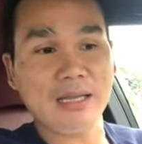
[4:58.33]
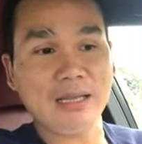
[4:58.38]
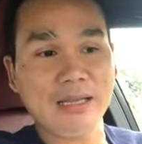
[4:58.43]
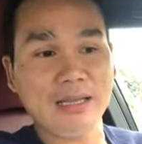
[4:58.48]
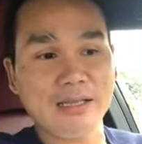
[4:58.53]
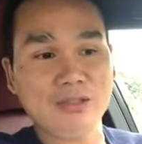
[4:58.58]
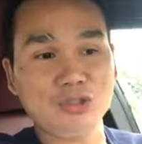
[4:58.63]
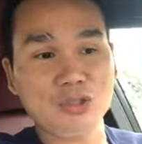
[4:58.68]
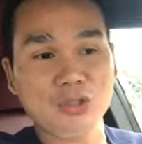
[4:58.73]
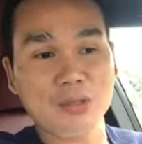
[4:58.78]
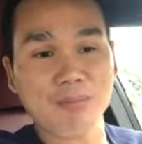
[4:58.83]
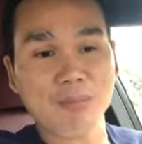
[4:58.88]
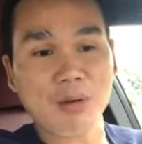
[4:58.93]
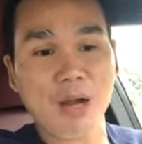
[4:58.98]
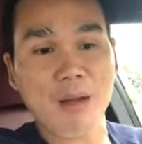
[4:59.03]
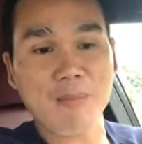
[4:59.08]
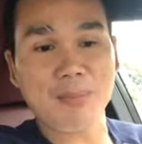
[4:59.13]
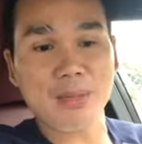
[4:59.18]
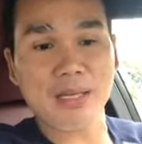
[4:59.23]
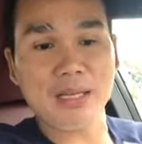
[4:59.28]
into the
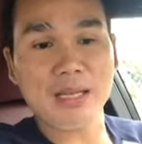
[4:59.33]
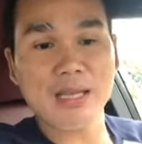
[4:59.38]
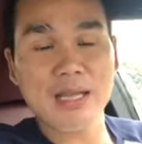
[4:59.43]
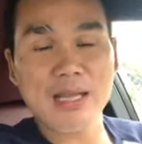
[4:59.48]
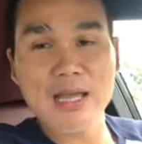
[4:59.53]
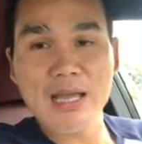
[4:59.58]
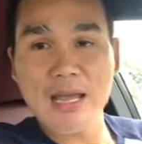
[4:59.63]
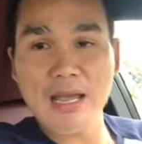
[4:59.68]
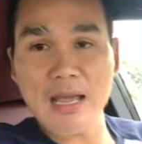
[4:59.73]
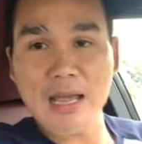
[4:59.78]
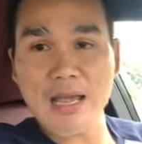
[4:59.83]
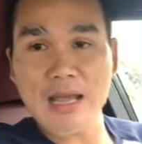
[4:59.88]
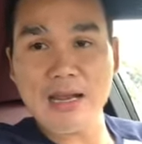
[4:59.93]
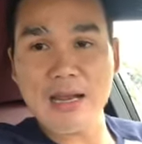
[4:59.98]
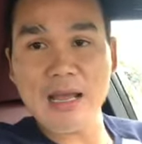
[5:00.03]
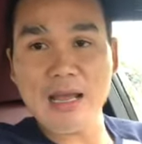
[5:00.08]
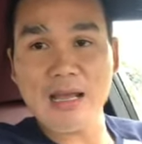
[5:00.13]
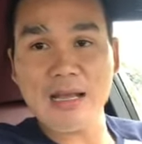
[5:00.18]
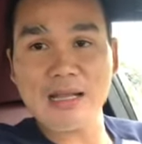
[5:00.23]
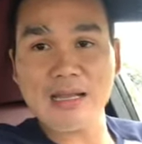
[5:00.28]
property and
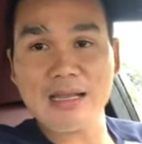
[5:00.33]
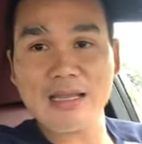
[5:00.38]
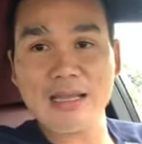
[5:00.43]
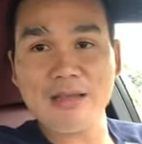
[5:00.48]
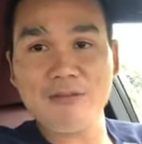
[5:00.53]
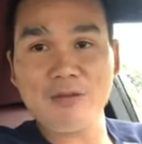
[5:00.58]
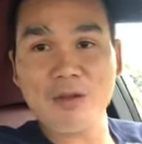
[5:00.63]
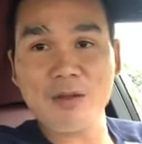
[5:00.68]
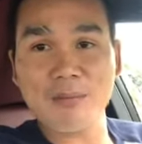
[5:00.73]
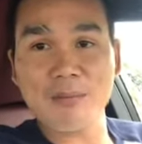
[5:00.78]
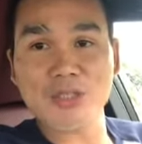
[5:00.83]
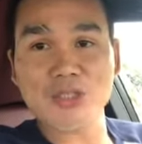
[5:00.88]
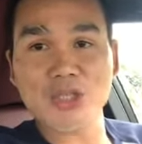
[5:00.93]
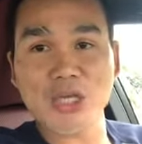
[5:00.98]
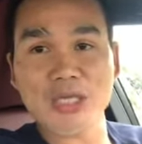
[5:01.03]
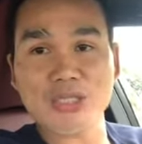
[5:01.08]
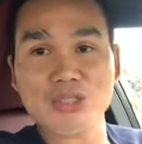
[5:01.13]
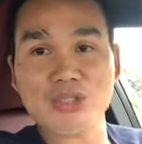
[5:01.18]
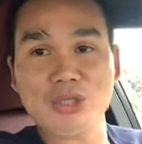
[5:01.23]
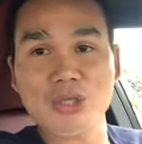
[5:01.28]
giving them a
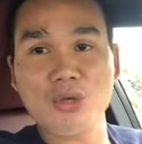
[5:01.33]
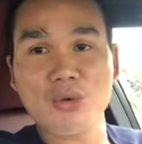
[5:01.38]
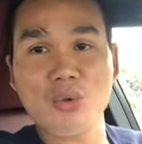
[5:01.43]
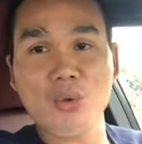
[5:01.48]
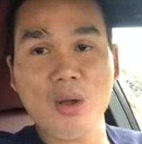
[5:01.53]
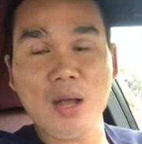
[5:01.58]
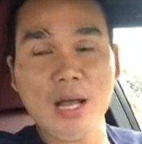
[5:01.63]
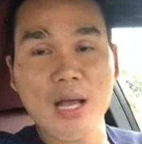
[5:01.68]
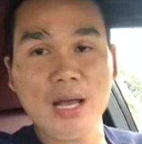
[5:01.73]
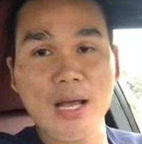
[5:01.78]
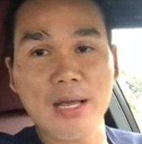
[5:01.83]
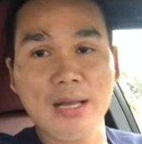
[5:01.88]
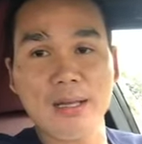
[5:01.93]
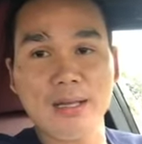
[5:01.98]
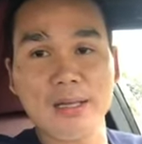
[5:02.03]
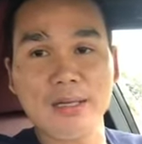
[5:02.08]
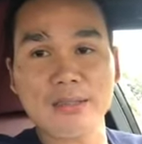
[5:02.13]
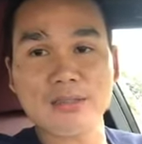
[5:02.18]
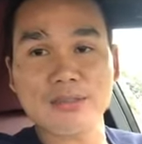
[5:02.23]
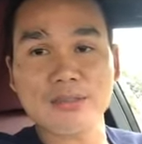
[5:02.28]
chance to
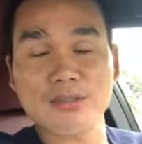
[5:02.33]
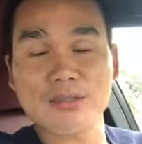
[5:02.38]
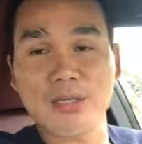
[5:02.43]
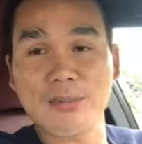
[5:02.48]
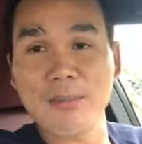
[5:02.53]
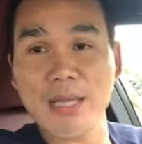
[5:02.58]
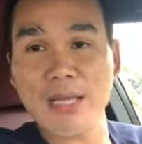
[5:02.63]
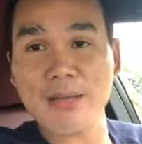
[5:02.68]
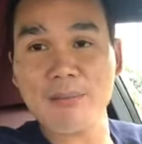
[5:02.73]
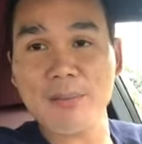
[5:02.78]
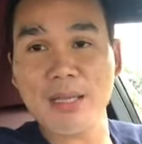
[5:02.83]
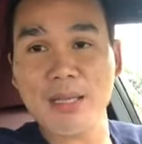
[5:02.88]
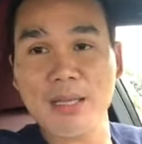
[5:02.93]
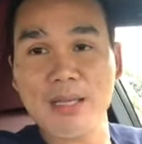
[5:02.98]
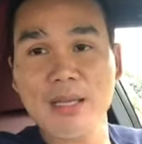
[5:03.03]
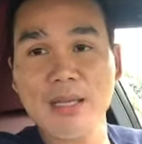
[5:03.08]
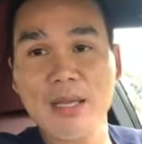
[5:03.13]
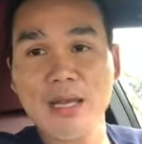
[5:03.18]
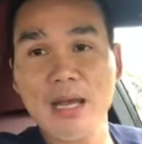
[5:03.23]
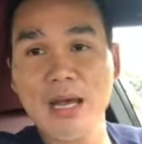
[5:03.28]
make
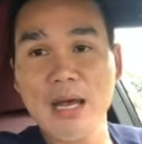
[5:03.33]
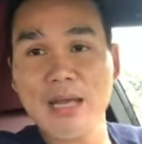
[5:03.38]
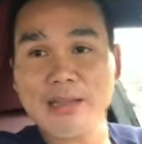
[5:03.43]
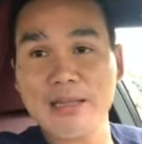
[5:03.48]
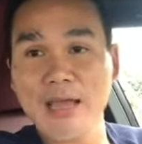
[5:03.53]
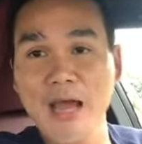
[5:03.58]
me the